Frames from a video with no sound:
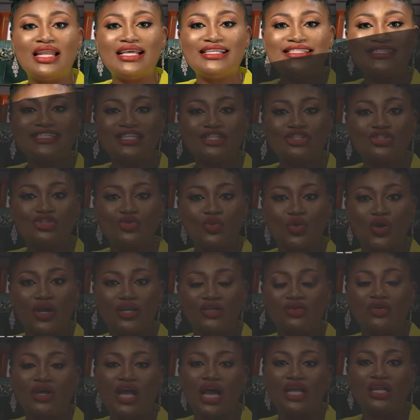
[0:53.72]
listen to her,
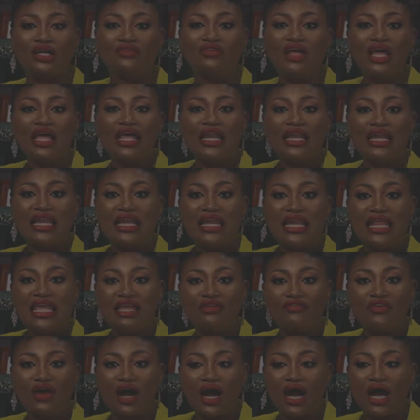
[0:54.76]
you kind of leave
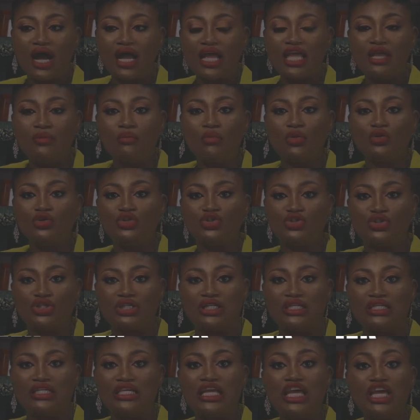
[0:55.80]
her
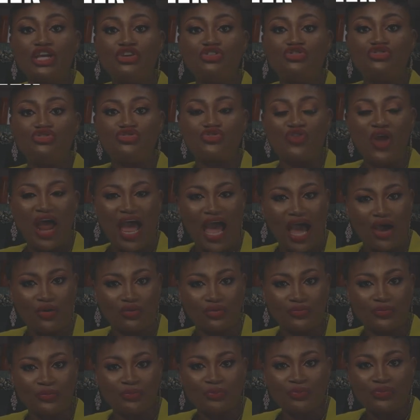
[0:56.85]
emotionally drowned.
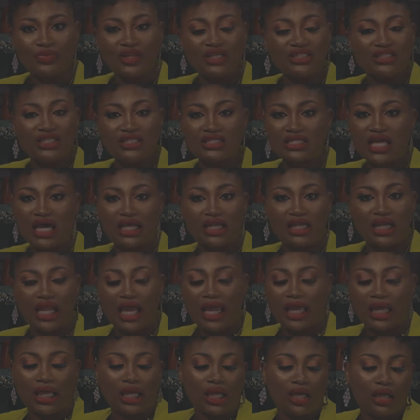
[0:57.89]
She's kind of
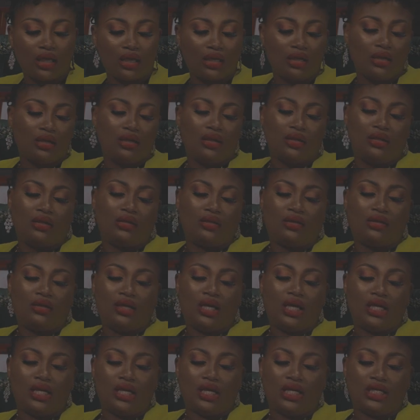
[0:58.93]
like,
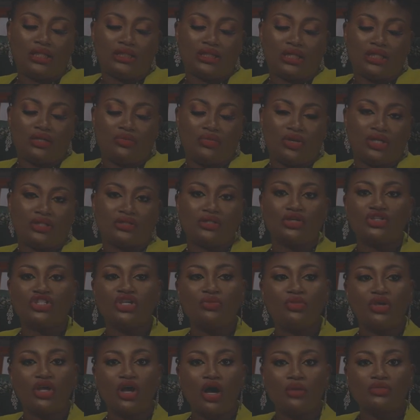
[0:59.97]
he didn't listen to me. So she
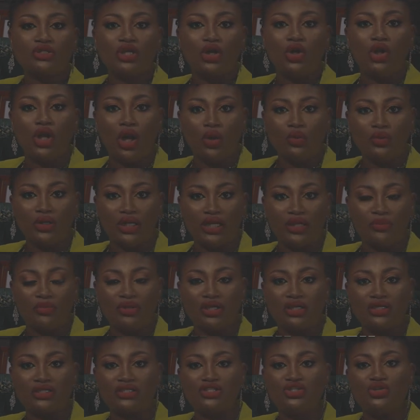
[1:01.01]
becomes lonely
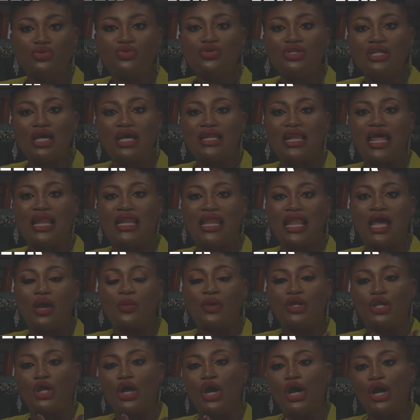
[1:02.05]
because you're not
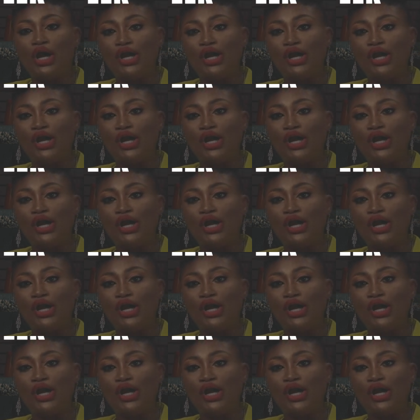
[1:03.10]
allowing her.